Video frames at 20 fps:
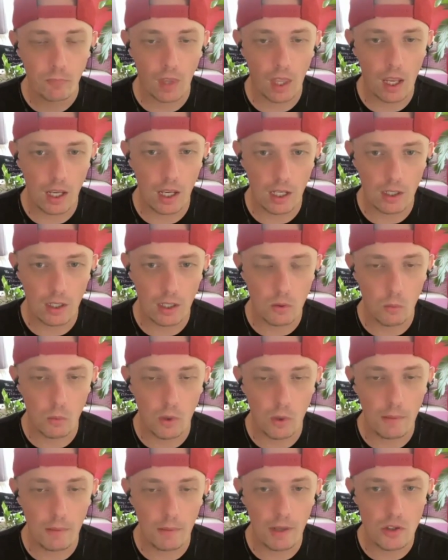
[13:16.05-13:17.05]
and
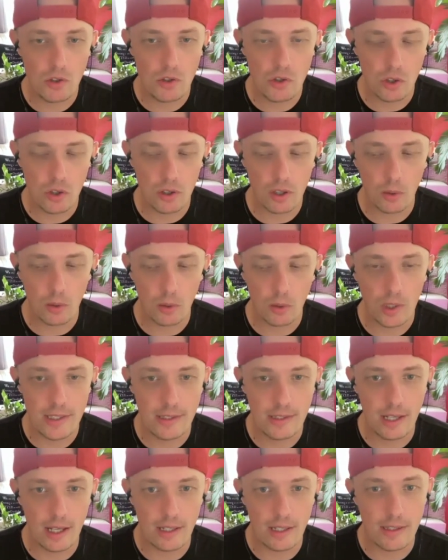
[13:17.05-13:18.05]
we made sure that we
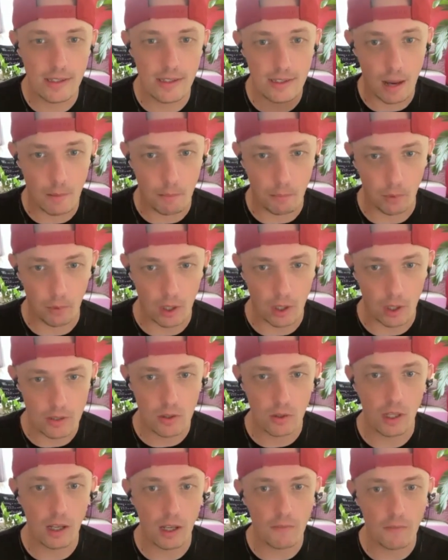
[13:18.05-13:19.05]
stayed separate.
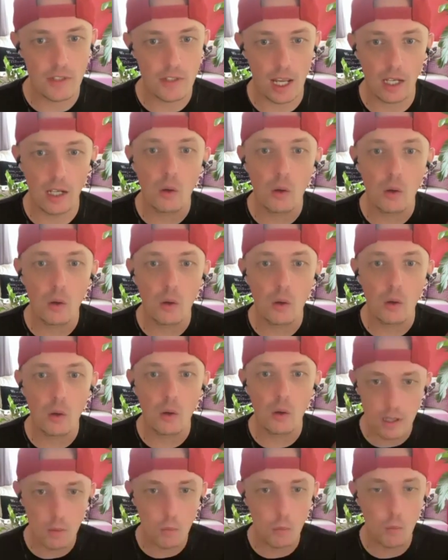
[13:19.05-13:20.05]
So, like, if Dana
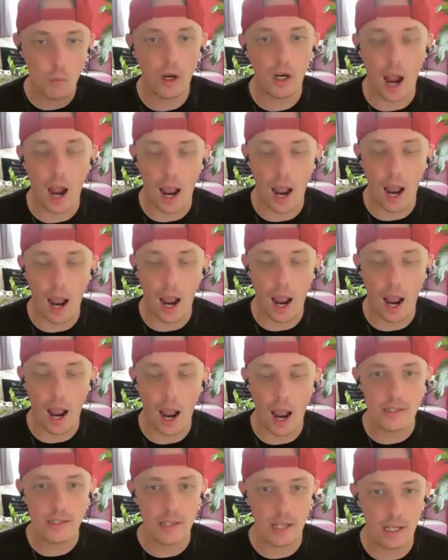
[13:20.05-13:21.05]
went somewhere, I
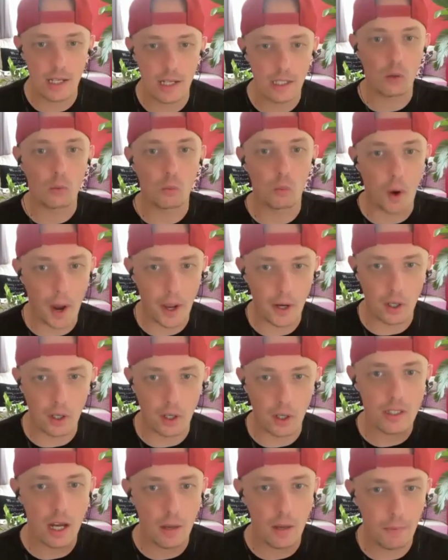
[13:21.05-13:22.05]
wasn't standing right
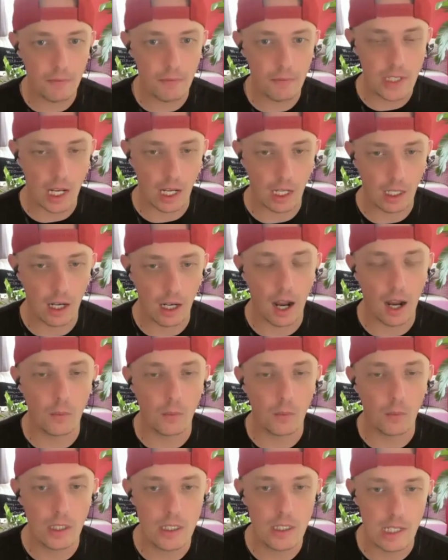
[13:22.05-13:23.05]
on top of Dana. I
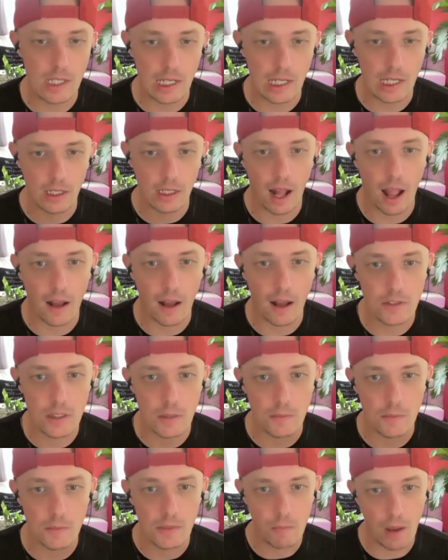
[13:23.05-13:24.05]
wanted Dana to have
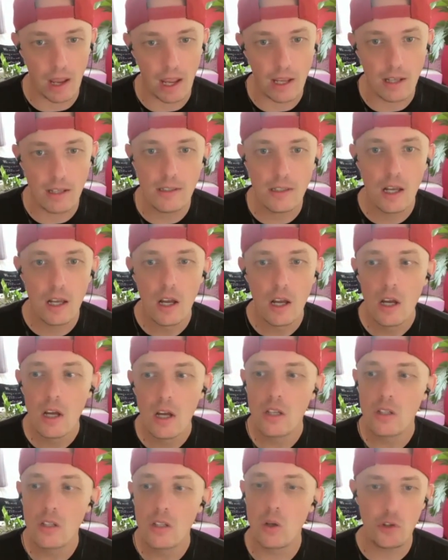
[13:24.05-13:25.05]
some space.
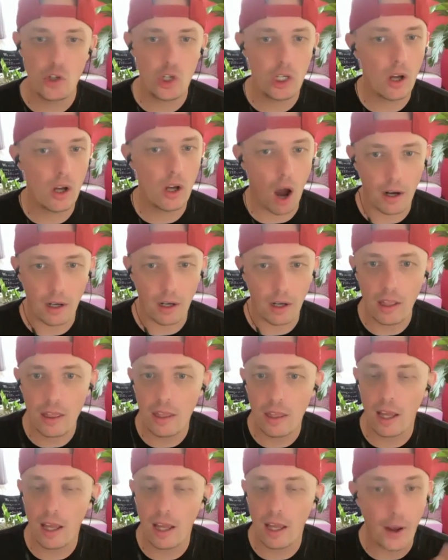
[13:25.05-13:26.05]
So, if she got
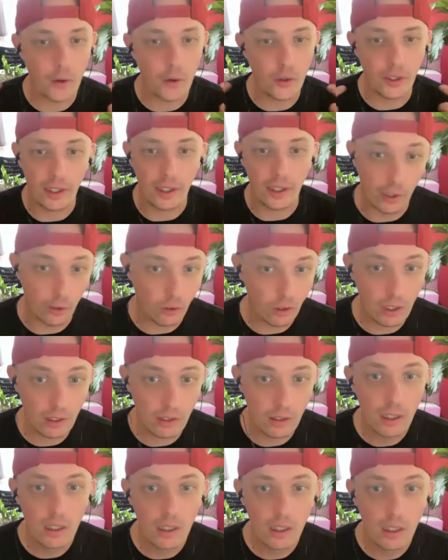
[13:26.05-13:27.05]
anything, I couldn't hear
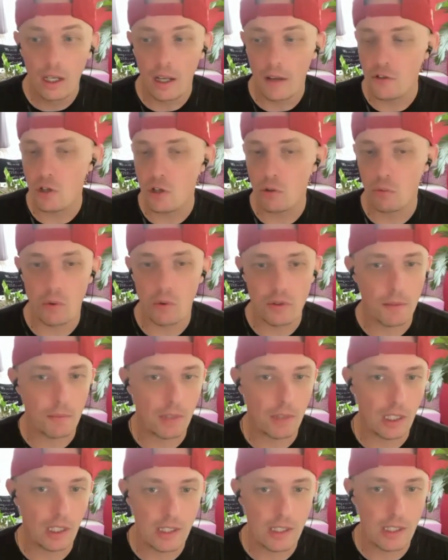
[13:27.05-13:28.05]
it. If she wrote
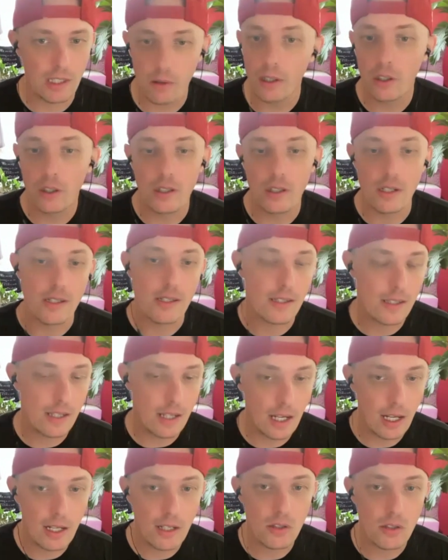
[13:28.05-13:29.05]
something down, I couldn't
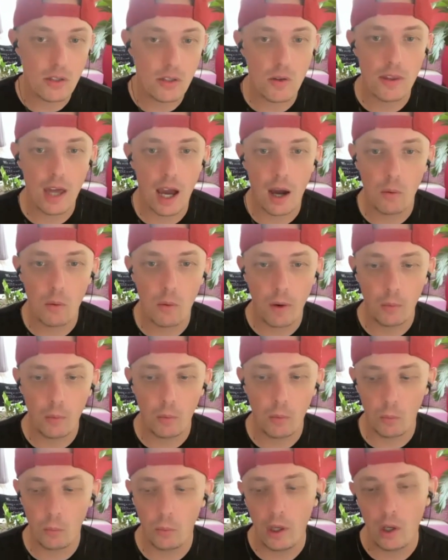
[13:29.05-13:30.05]
see it. So, that way,
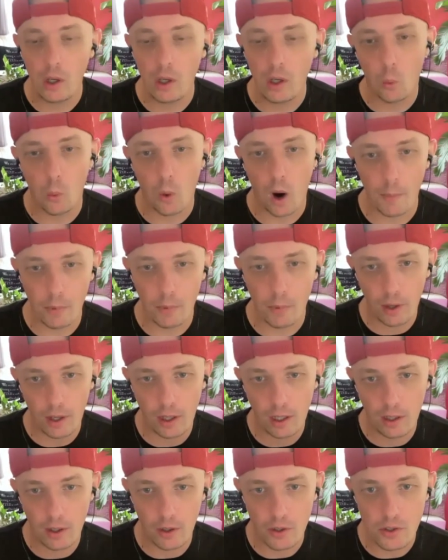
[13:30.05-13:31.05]
when we
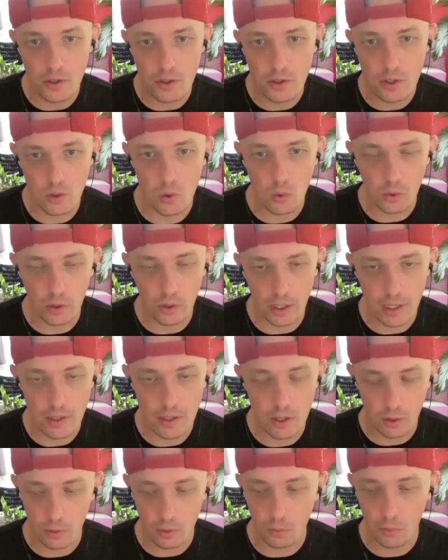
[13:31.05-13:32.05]
corroborated our
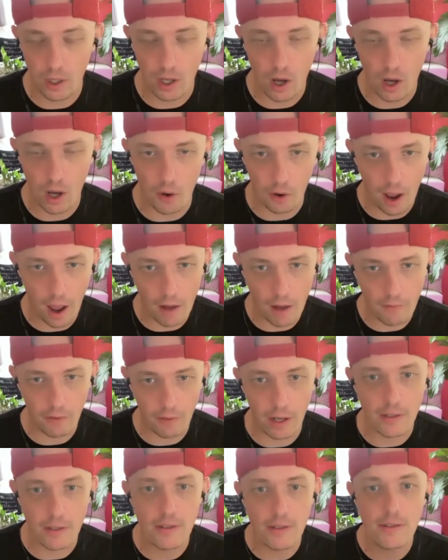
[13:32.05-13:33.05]
stories or we got our
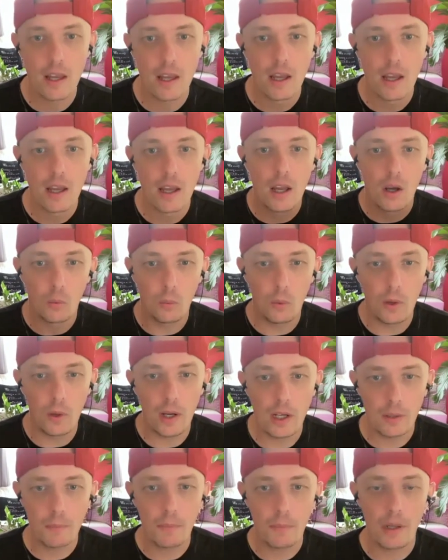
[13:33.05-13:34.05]
evidence,
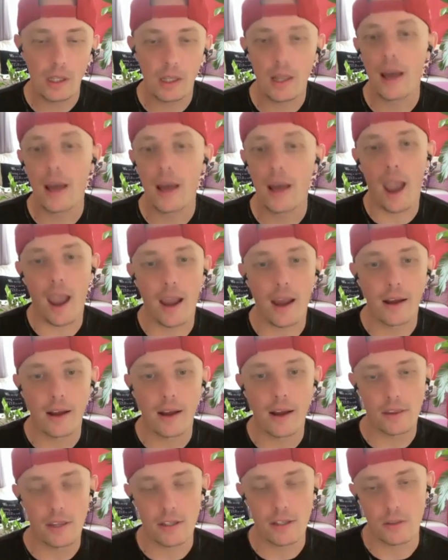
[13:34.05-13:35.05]
we could be like, hey, I
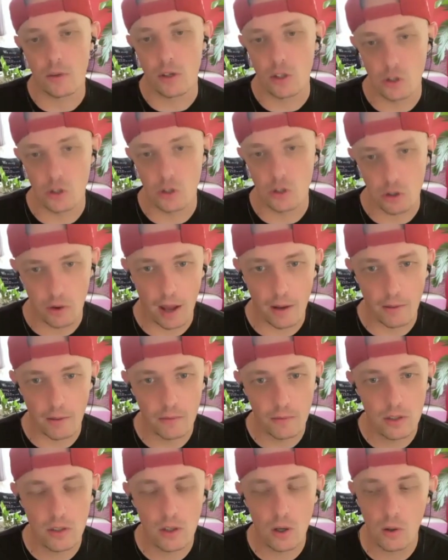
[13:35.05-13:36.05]
got this one, you got.
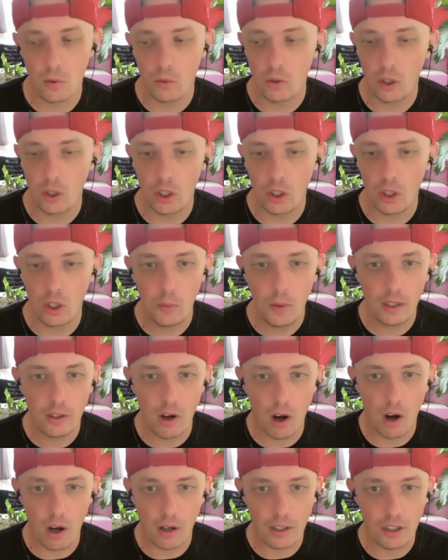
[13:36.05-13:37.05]
So, you had
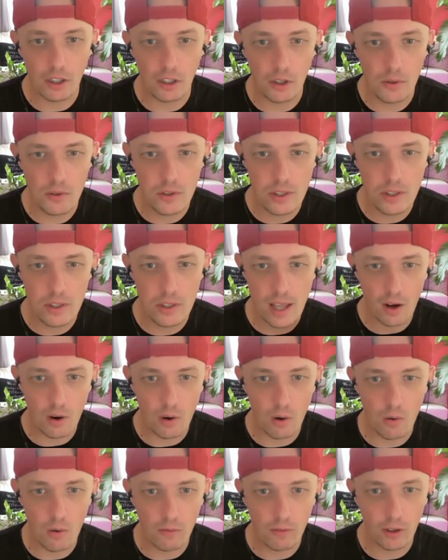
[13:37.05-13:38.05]
gone and you
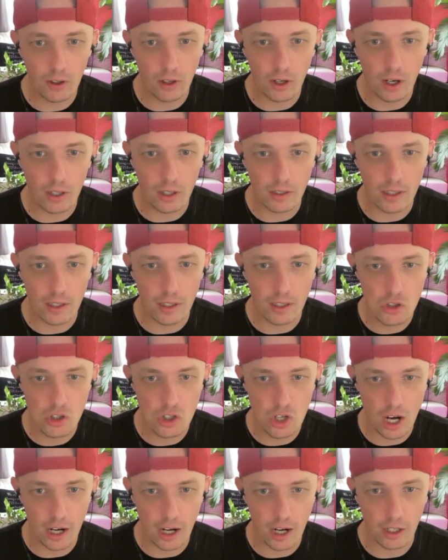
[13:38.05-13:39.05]
sat over on this
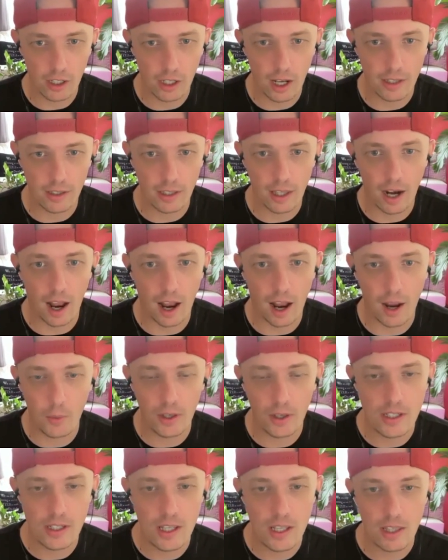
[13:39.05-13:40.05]
chair. And then mm-hmm. I
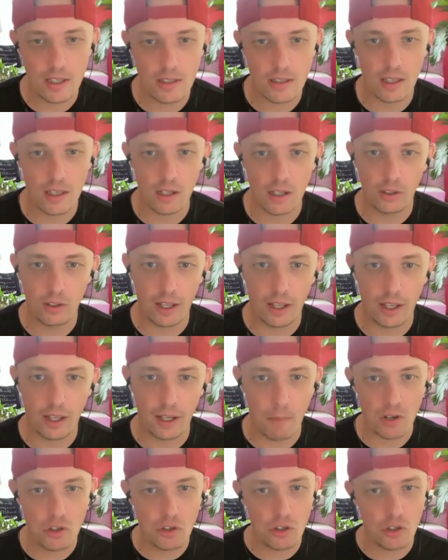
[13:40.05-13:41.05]
went mm-hmm. into this little like
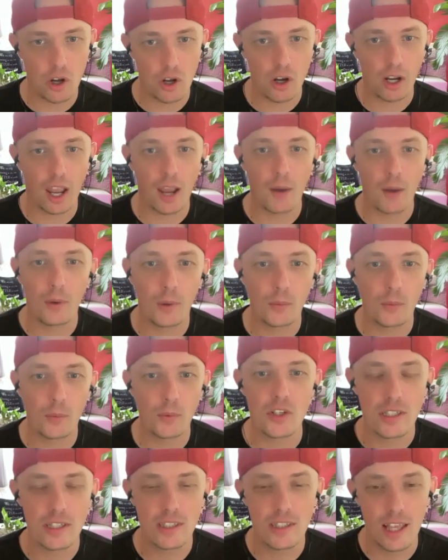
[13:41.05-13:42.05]
bench nook and we were
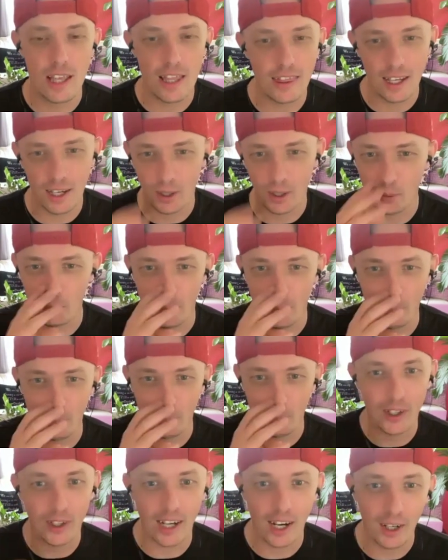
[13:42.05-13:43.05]
just sitting there and
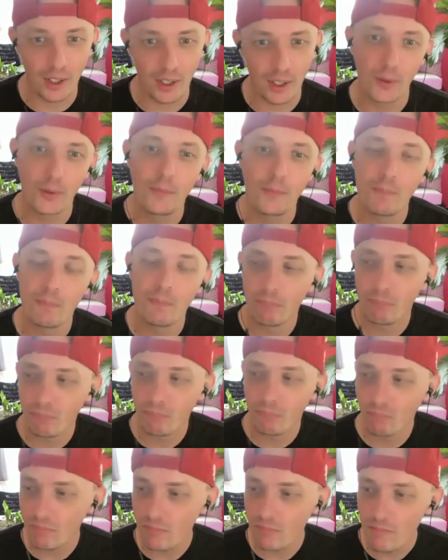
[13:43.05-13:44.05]
I'm looking at you.
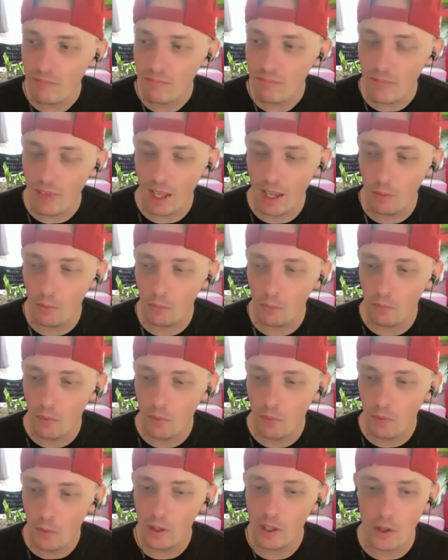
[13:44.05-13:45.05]
And
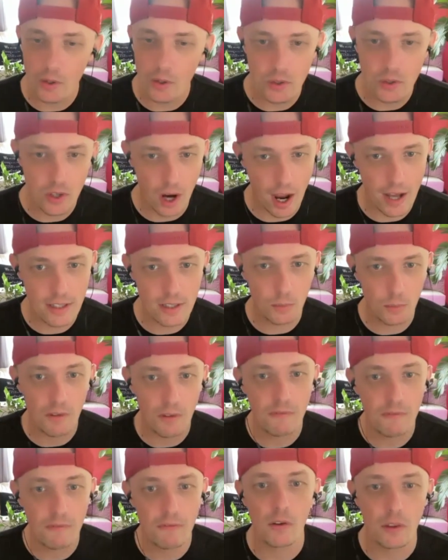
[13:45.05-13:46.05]
we closed our eyes and
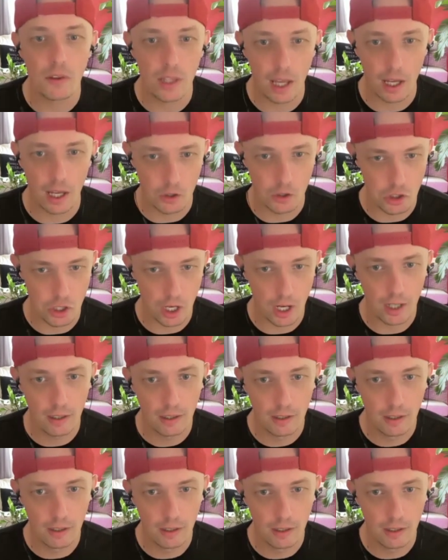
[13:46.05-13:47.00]
we felt the energy.